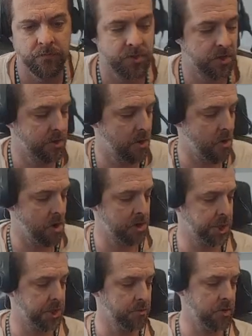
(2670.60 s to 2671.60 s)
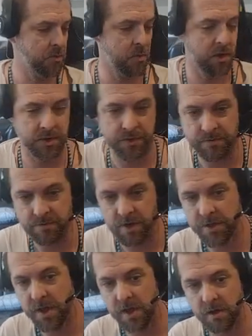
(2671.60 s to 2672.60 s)
The question we want to
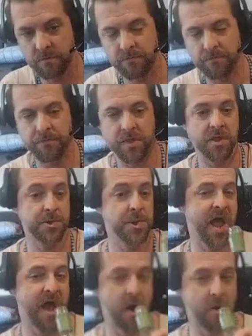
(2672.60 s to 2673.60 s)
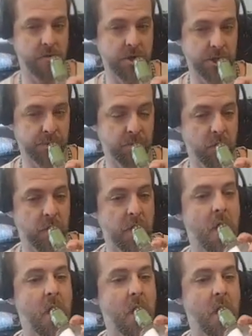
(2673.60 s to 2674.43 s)
find out is how much more.